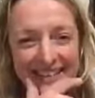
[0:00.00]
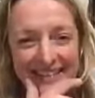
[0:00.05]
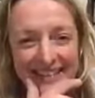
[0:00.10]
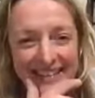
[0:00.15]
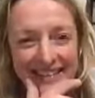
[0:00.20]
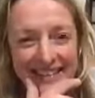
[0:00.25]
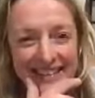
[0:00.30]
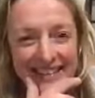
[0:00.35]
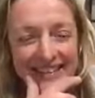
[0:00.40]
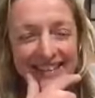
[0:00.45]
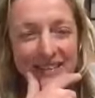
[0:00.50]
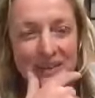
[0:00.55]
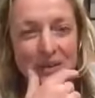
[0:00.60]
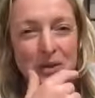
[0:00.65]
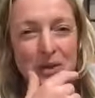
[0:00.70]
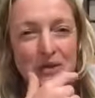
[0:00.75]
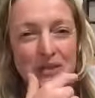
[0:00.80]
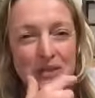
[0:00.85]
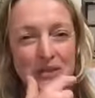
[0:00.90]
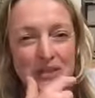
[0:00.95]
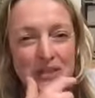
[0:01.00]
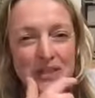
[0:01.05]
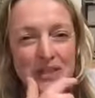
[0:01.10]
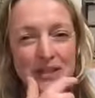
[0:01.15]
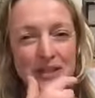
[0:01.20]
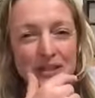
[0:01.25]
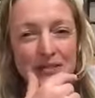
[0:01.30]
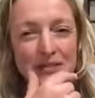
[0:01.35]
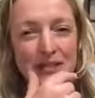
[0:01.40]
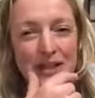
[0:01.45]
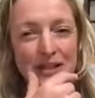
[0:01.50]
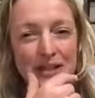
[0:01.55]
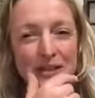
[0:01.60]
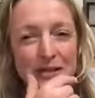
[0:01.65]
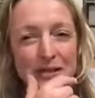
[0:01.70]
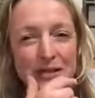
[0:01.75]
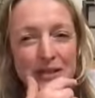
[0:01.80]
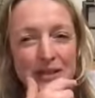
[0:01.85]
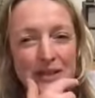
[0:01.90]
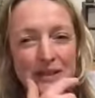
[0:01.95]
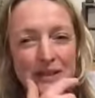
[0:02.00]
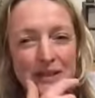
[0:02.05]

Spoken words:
And then all of you just feel for